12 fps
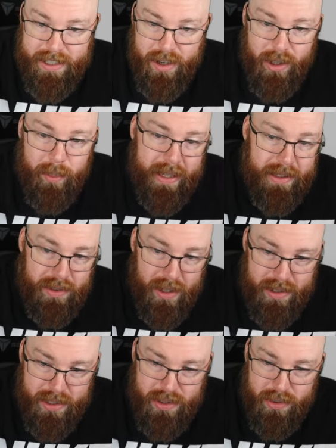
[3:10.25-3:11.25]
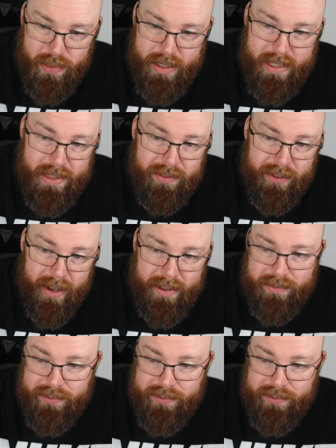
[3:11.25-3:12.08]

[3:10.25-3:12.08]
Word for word: noted by the lawsuit recently filed in